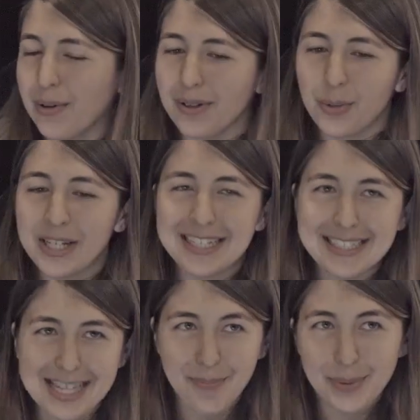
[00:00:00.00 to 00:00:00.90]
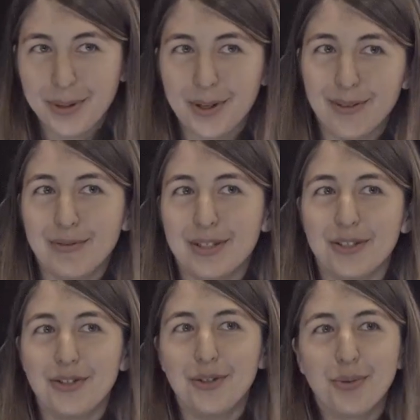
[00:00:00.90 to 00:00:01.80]
a quick example of the
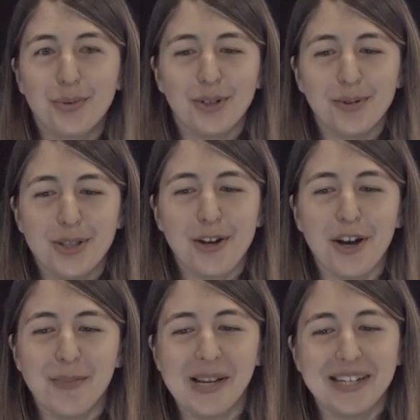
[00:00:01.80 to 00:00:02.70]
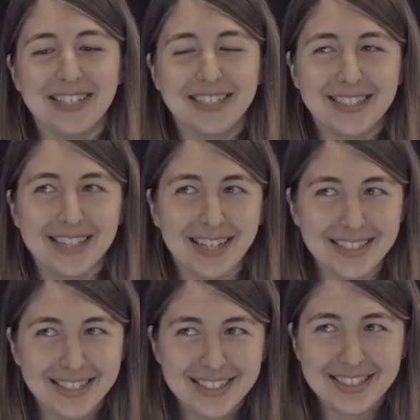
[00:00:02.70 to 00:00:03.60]
new world with an automated data
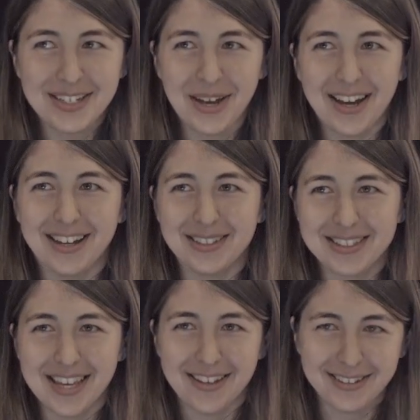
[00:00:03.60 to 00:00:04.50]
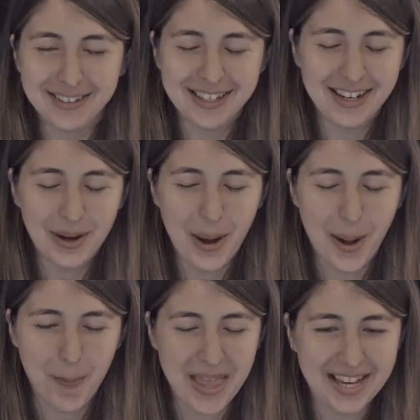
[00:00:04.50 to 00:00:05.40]
scientist scaled,
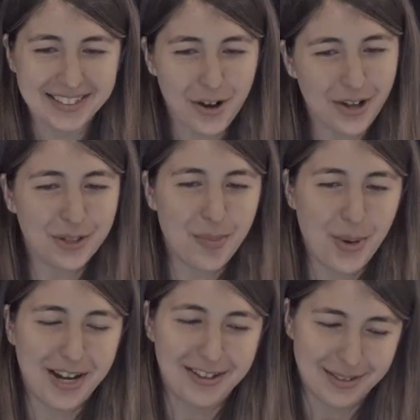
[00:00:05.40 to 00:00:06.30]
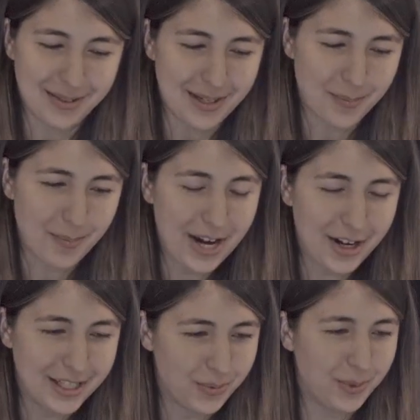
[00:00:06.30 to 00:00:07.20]
and also point out some
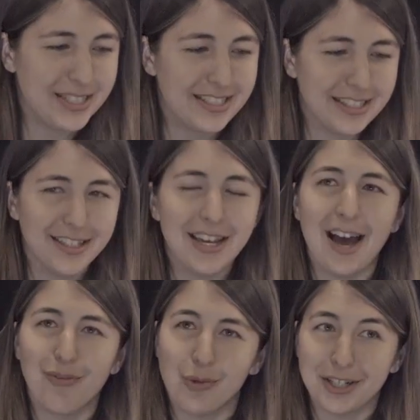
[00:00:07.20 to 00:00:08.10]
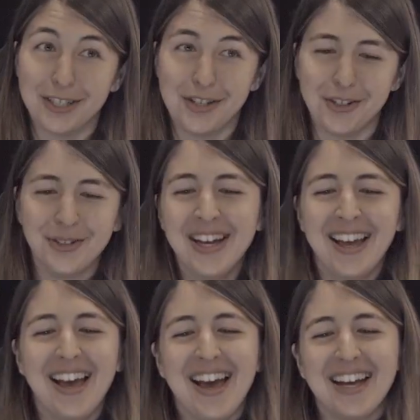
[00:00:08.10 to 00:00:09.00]
areas where we still have work to do.
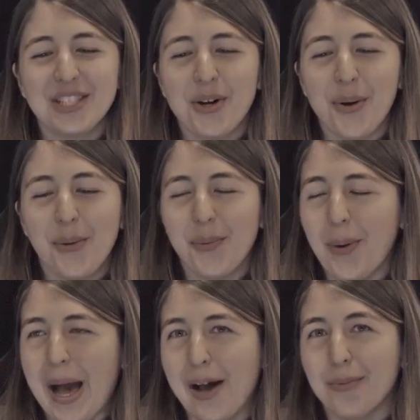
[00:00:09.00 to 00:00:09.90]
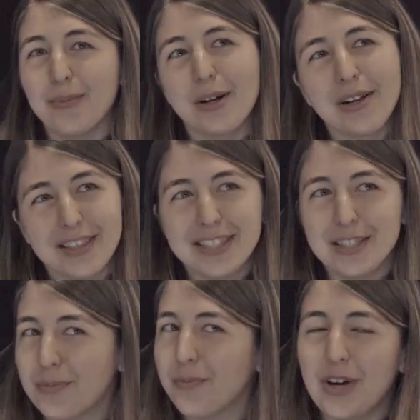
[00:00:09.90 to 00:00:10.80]
So this
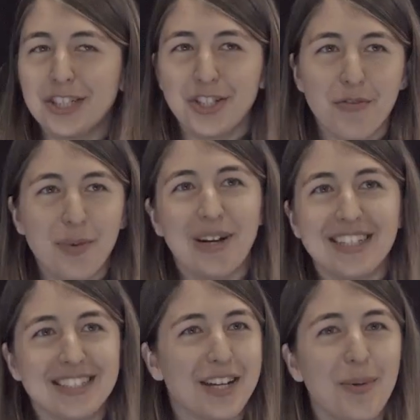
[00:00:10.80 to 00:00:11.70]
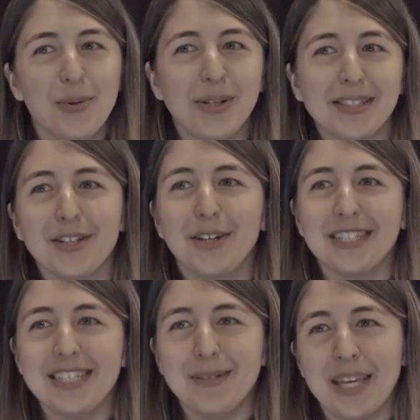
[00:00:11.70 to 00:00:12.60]
is fresh off the press. A couple weeks ago,
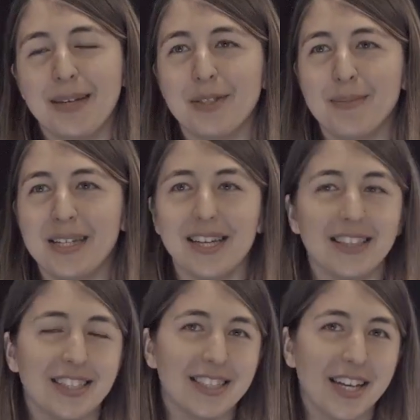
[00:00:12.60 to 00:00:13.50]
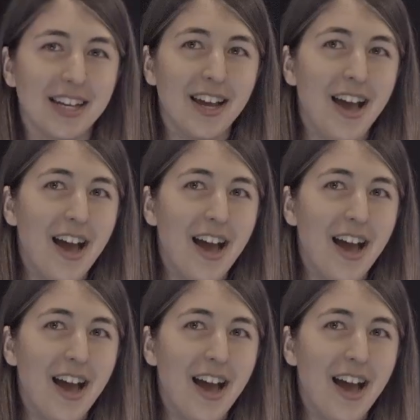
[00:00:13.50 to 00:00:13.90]
a team came to me and they said,